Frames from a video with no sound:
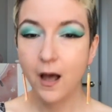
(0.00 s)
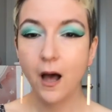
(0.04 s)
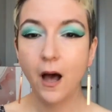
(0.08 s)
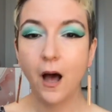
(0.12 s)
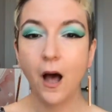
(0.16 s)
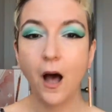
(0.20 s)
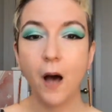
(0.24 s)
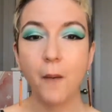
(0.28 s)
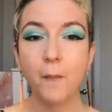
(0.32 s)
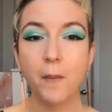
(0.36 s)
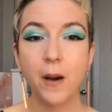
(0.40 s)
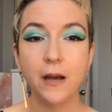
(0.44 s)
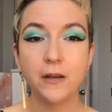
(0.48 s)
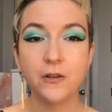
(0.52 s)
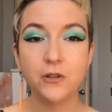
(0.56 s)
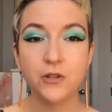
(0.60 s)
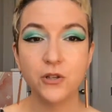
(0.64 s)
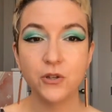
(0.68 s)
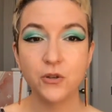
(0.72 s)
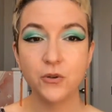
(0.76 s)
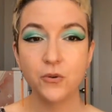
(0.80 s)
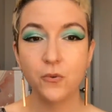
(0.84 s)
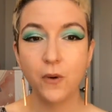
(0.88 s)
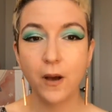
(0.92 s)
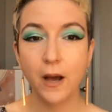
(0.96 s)
I
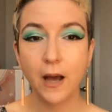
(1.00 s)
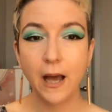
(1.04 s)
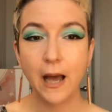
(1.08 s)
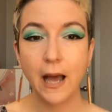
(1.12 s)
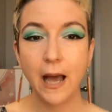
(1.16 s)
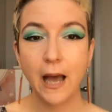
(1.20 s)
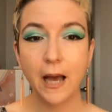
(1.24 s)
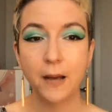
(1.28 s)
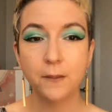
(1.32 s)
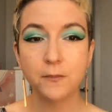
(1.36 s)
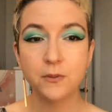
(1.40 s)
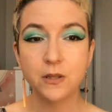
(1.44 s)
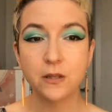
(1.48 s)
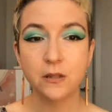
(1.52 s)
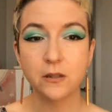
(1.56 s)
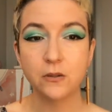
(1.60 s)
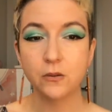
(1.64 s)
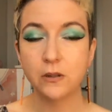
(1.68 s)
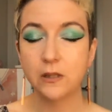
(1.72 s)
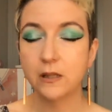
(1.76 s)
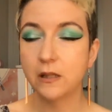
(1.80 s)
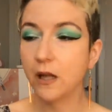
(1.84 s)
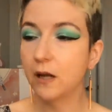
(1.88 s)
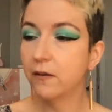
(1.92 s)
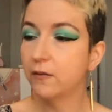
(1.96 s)
do
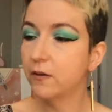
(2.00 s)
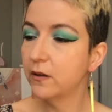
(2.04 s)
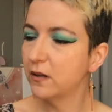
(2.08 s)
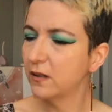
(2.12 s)
absolutely love it.